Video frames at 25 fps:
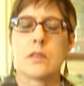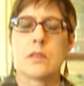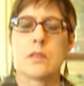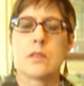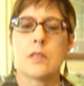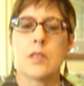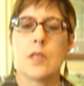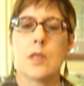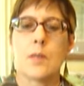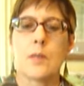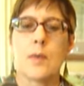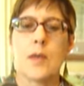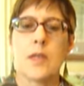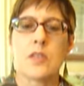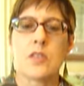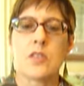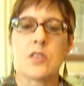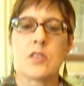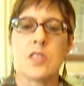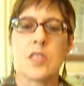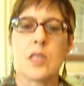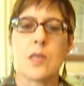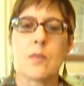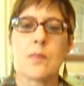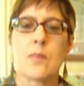I might just
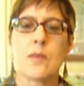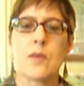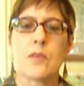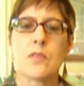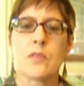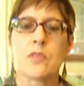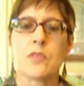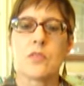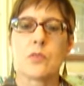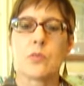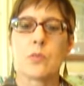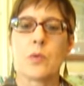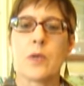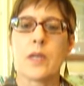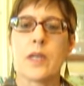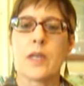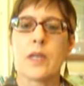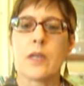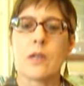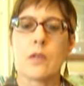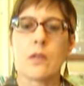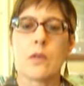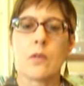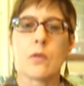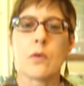keep those to
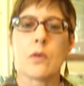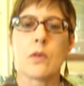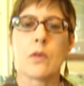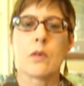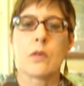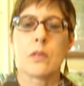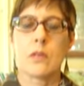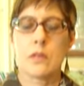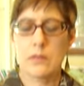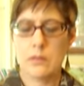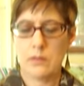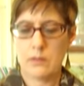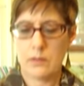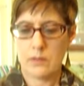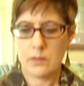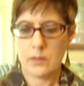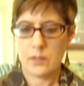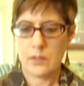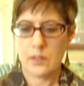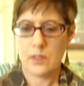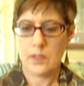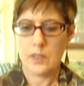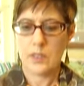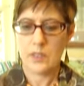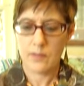wear or
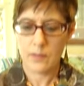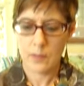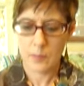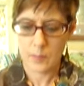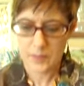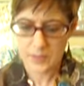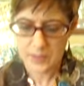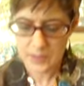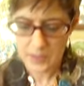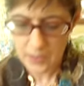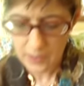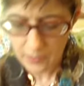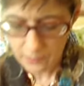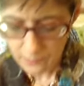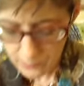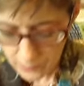give them as a gift